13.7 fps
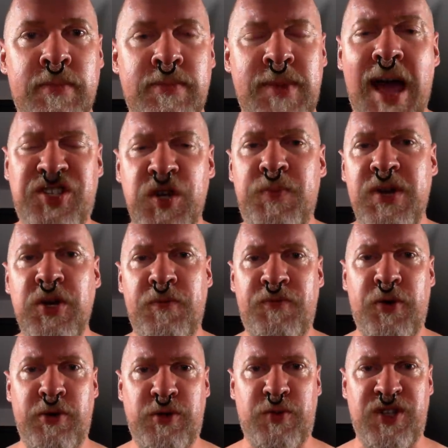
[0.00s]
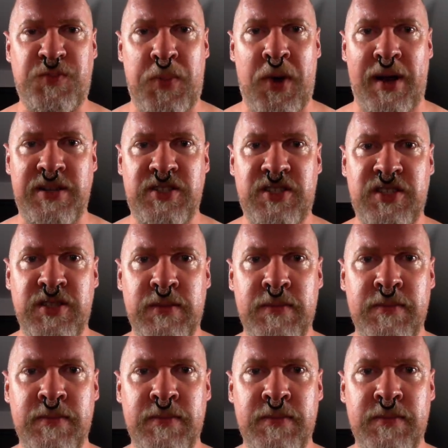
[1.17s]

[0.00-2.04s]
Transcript: That should be your first response.